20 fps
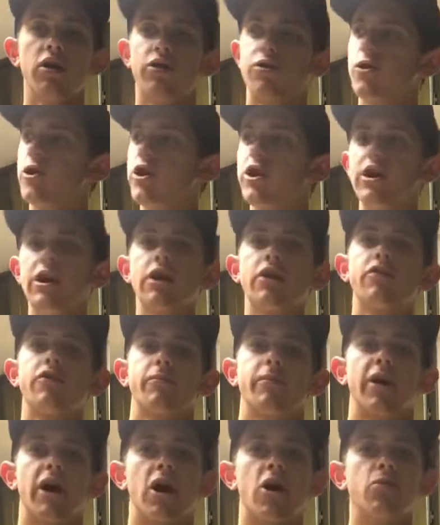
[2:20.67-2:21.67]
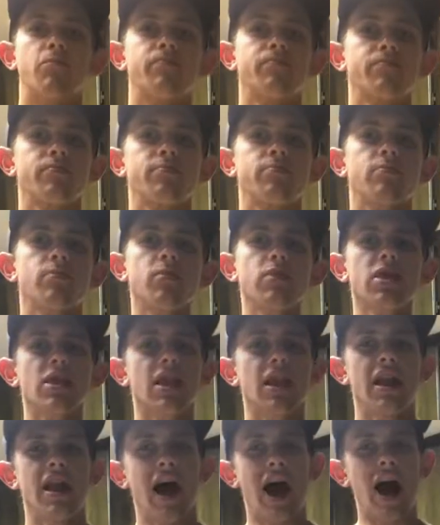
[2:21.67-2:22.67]
30 years from now,
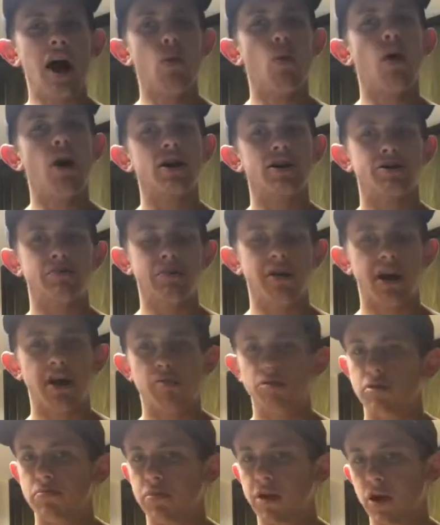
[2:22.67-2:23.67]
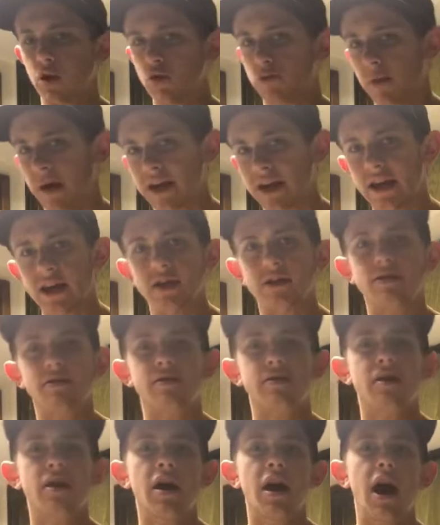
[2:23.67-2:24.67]
I want to be able to play with my
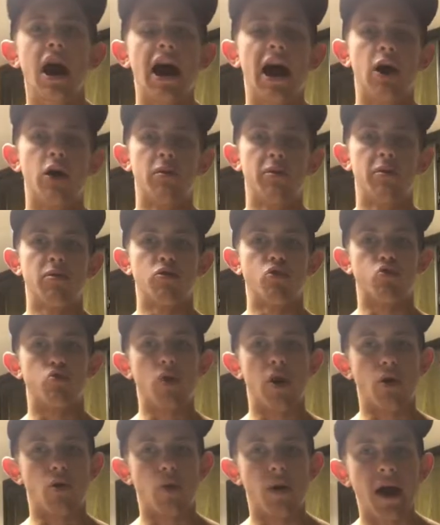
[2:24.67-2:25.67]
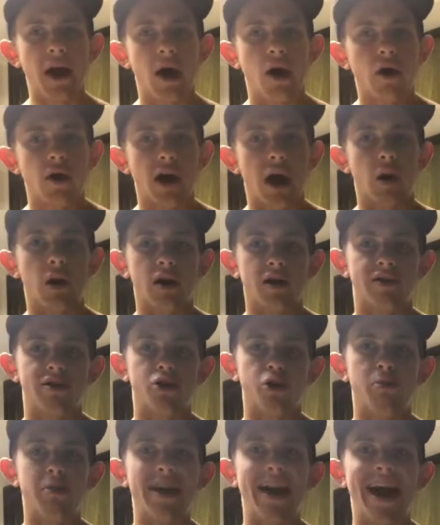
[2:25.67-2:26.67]
kids. I want to be able to run around. I want to
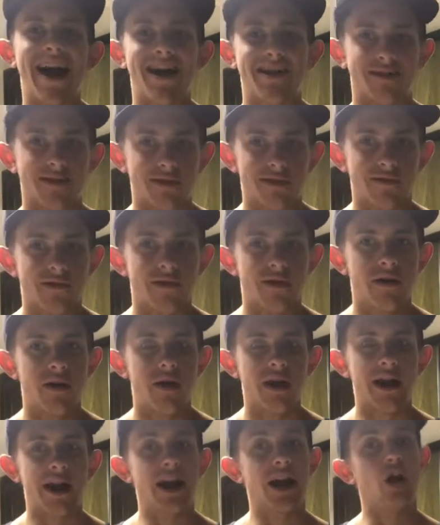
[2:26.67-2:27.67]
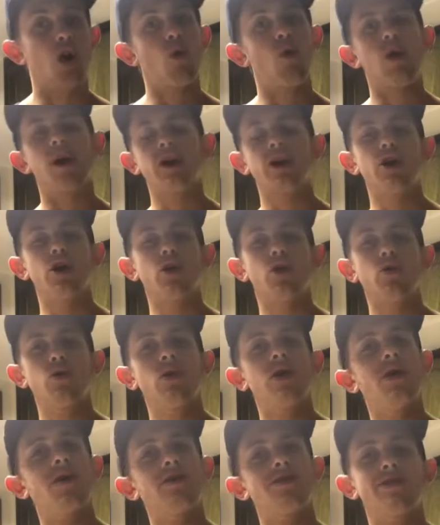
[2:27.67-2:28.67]
still be active. And I don't want to go
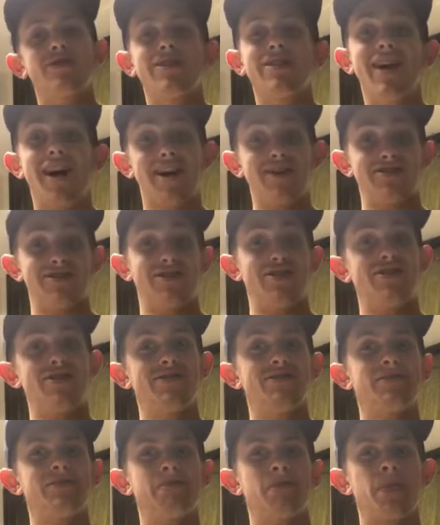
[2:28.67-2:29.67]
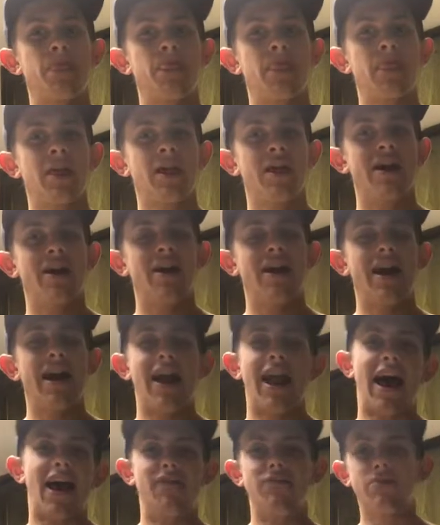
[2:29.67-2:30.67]
to the doctor
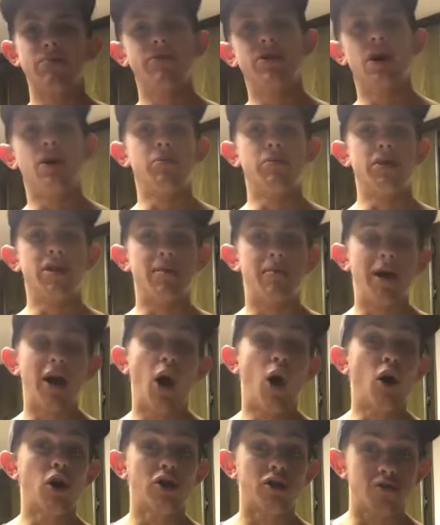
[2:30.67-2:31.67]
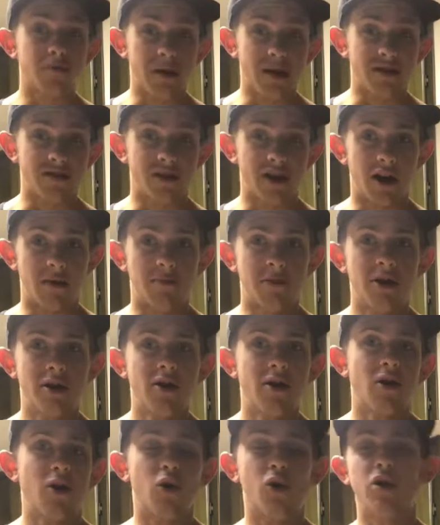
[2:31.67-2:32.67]
and have them tell me that my heart's messed up,
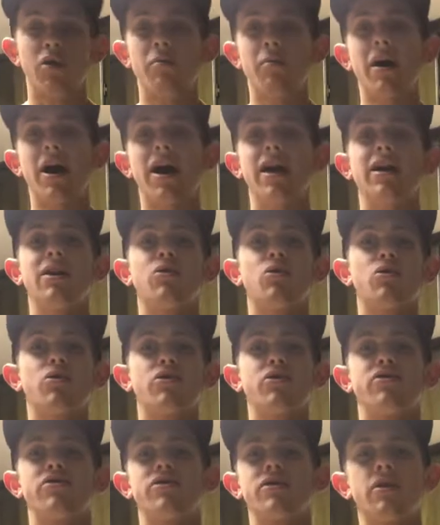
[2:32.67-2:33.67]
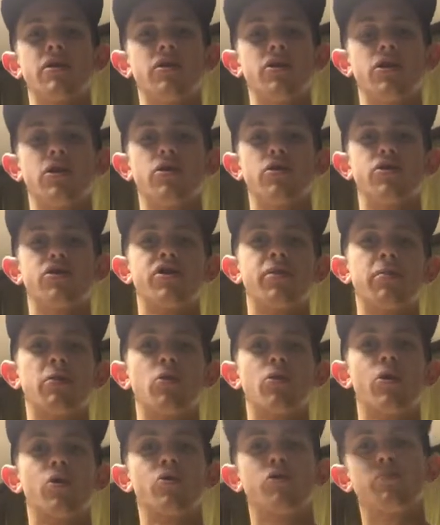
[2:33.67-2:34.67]
or that there's something
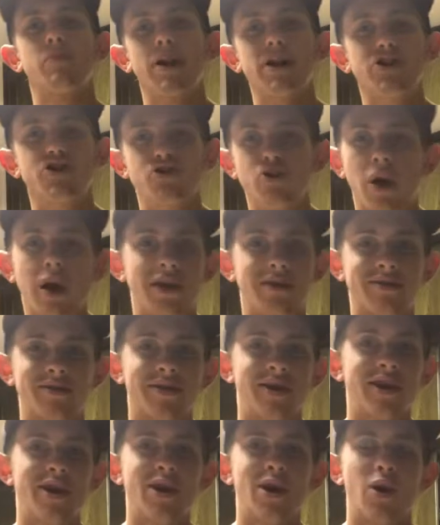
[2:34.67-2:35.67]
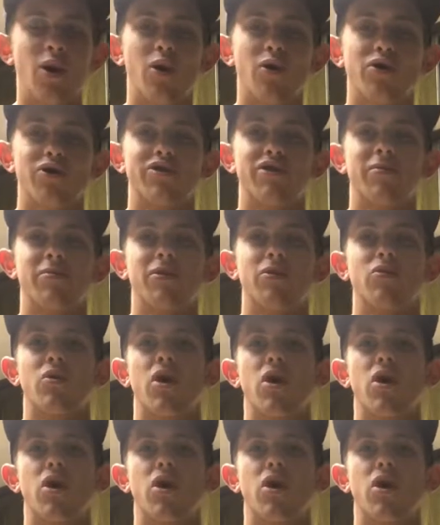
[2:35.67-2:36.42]
wrong with my joints, or there's something